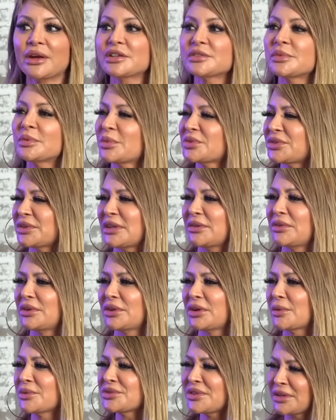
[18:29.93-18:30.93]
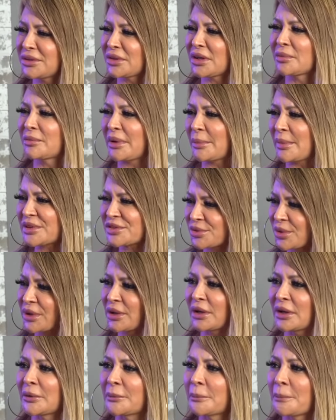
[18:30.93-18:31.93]
husband wasn't even here. I was hanging around by my
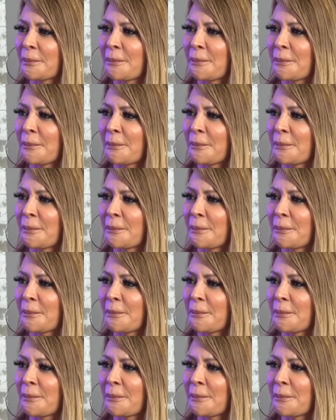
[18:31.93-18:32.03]
suegra.